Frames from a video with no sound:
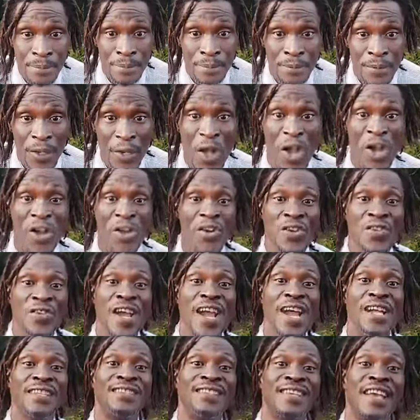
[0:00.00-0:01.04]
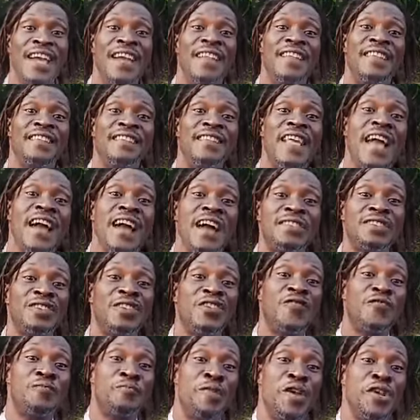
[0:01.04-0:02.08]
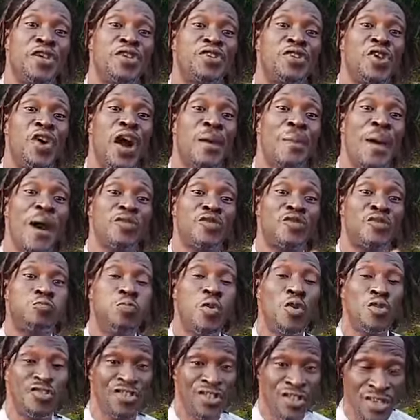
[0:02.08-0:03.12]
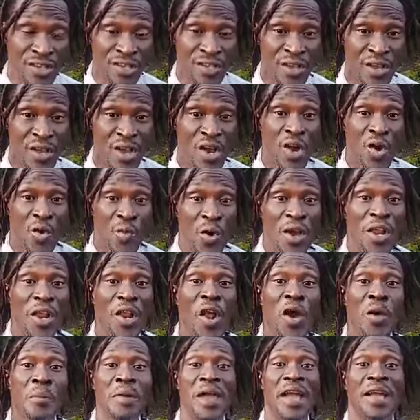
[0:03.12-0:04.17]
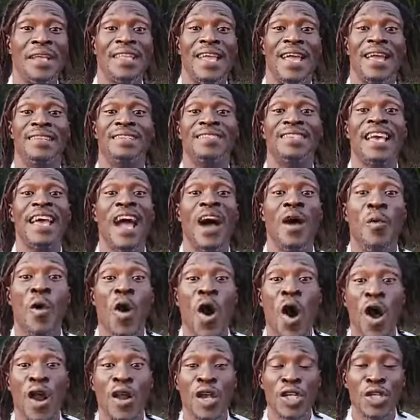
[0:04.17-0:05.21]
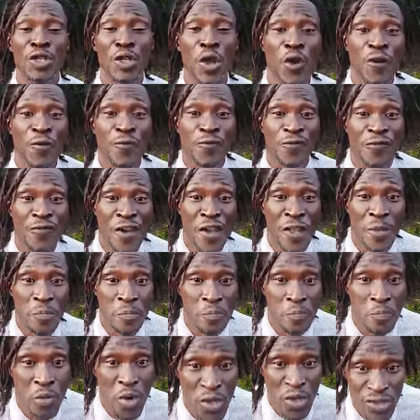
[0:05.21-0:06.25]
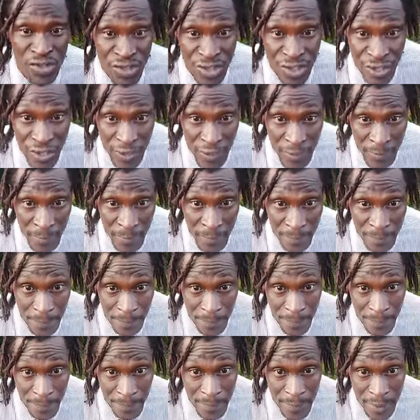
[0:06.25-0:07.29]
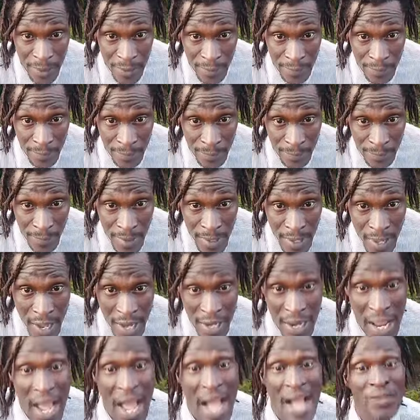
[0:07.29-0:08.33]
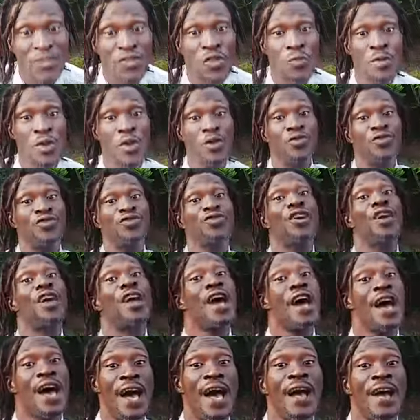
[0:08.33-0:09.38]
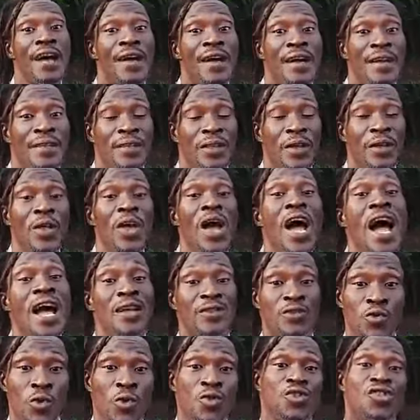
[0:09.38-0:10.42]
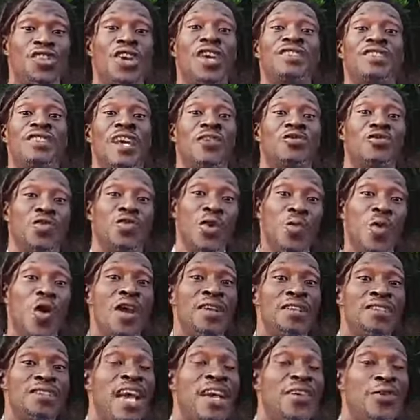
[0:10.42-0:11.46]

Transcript: They don't create a negative picture about Putin what they don't make the entire world don't feed Putin. And then attributes they are, they don't associate them to the war inside